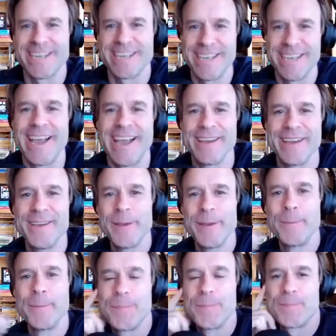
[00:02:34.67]

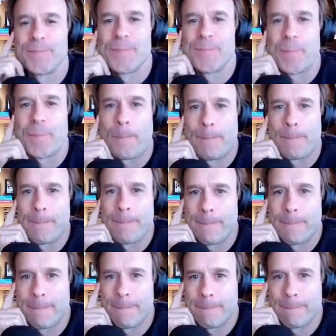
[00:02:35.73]

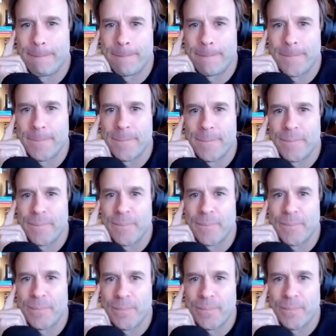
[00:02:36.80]

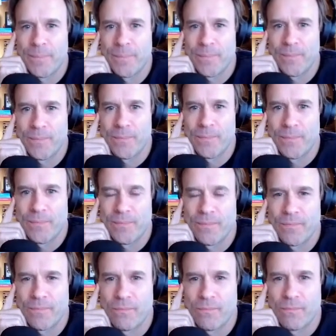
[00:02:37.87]

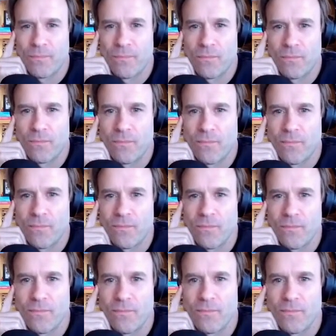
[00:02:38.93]

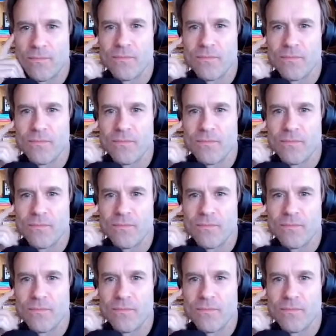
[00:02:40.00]
(silent)